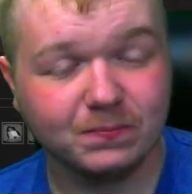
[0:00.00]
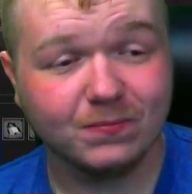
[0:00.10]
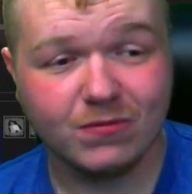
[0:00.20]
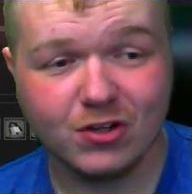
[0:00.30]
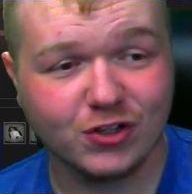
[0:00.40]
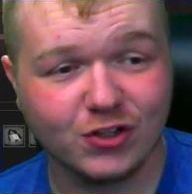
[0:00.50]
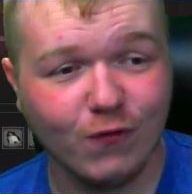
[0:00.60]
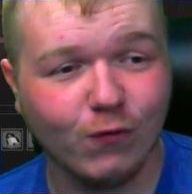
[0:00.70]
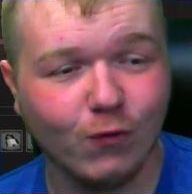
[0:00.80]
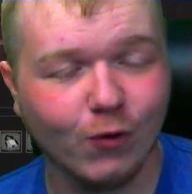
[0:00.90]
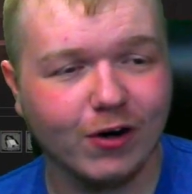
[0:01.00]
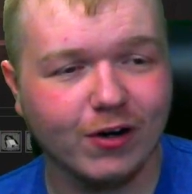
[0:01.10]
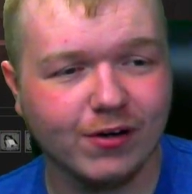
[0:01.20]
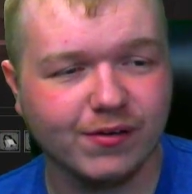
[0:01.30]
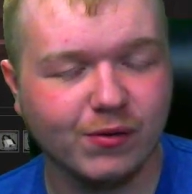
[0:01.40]
just go for it
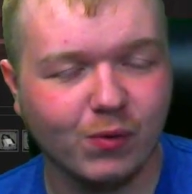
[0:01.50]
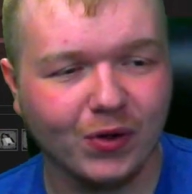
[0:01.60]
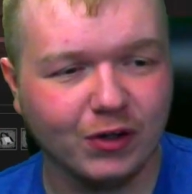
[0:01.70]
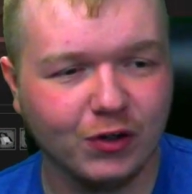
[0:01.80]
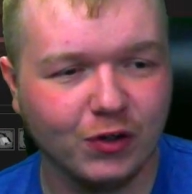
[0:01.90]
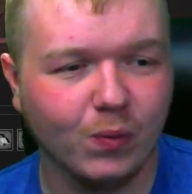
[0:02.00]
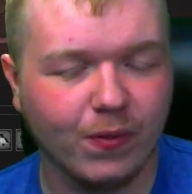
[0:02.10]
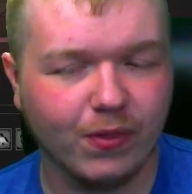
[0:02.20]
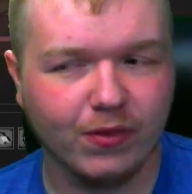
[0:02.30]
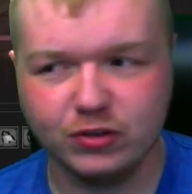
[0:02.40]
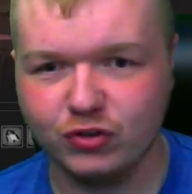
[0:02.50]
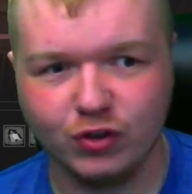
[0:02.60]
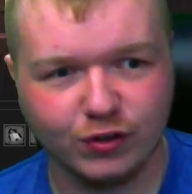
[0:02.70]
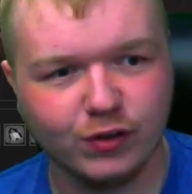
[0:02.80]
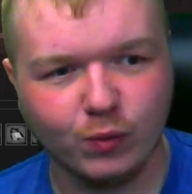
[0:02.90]
and see what we can do with the
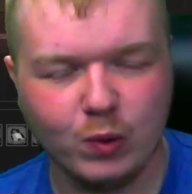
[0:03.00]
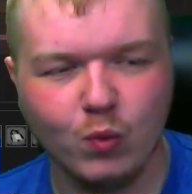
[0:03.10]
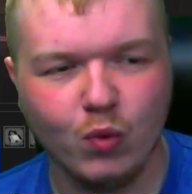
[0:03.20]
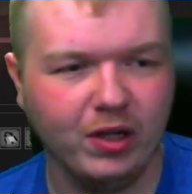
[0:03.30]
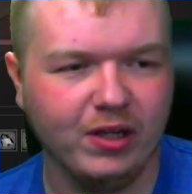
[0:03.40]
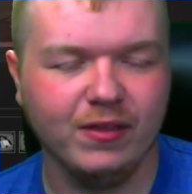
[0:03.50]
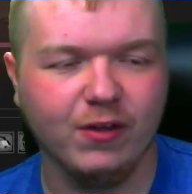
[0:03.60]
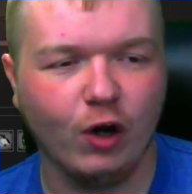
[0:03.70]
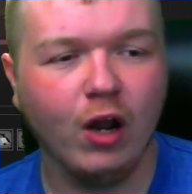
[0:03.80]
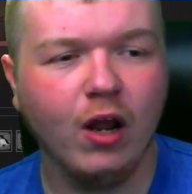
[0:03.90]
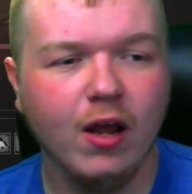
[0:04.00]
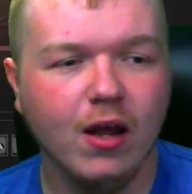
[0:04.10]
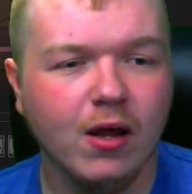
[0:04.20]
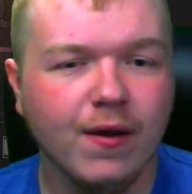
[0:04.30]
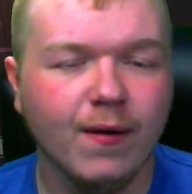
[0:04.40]
trucks that we want in there,
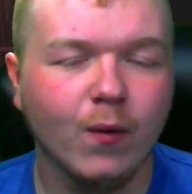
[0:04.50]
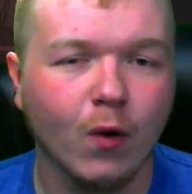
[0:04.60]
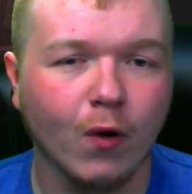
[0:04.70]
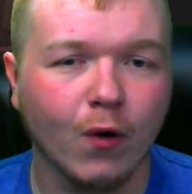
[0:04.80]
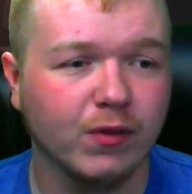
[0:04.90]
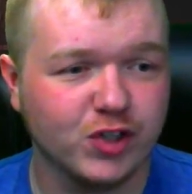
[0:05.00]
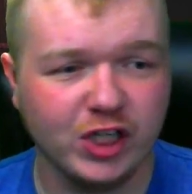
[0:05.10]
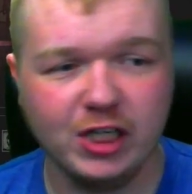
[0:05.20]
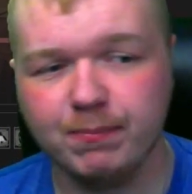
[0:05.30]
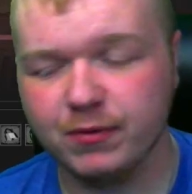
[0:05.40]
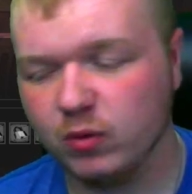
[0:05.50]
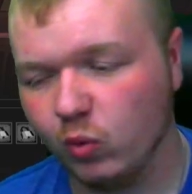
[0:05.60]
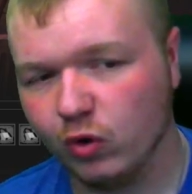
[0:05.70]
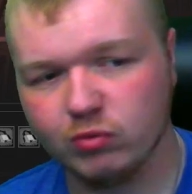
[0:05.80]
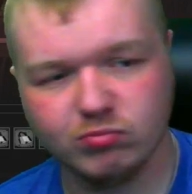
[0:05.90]
or the jeeps,
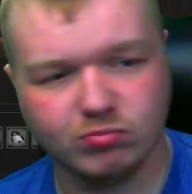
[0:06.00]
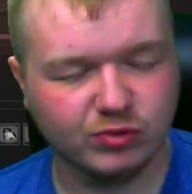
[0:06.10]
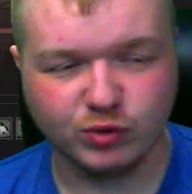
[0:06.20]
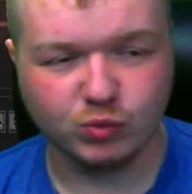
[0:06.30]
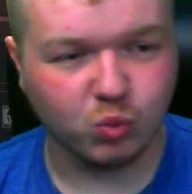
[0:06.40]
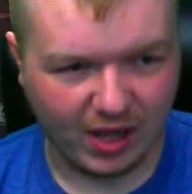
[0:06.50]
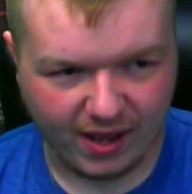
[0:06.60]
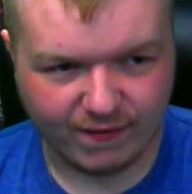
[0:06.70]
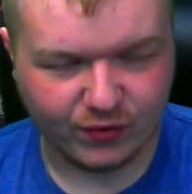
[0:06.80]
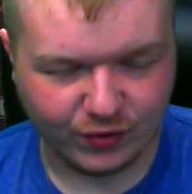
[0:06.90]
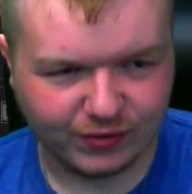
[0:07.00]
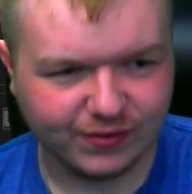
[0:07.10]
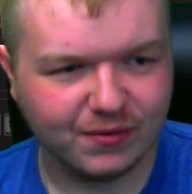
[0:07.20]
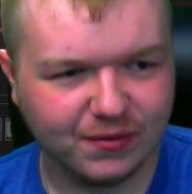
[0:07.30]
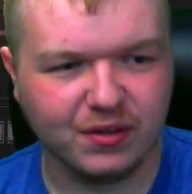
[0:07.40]
or whatever.
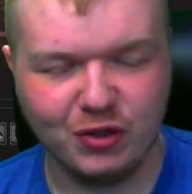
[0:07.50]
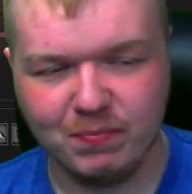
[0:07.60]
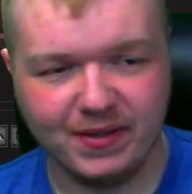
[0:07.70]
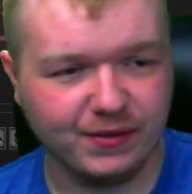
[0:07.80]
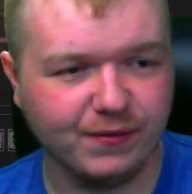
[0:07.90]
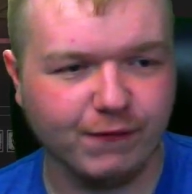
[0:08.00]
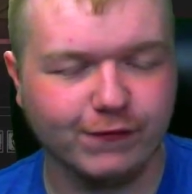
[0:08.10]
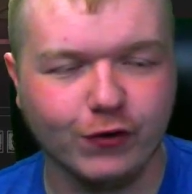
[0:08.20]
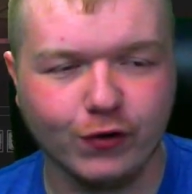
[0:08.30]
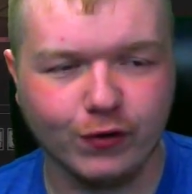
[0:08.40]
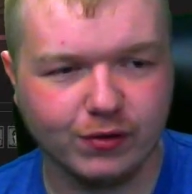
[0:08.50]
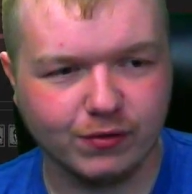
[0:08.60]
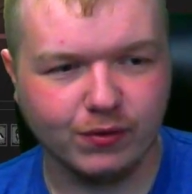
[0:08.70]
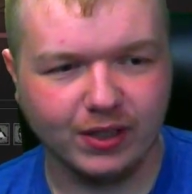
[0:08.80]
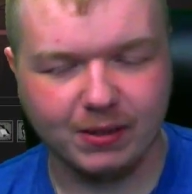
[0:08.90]
See who makes it the farthest
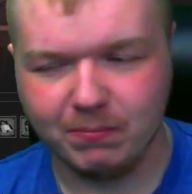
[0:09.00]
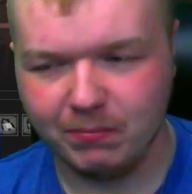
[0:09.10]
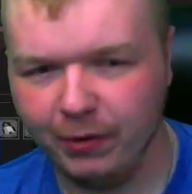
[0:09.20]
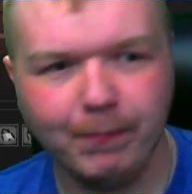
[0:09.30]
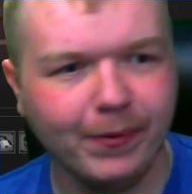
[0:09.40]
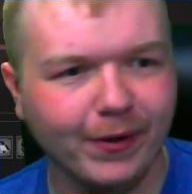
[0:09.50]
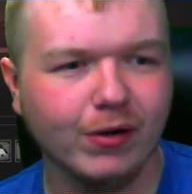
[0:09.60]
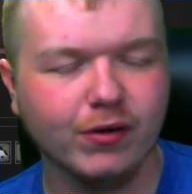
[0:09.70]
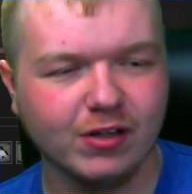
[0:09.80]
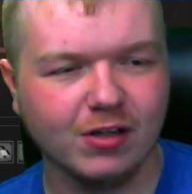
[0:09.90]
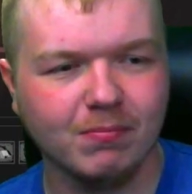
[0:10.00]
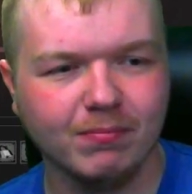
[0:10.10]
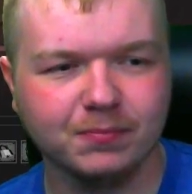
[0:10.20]
through like a mud pit or something,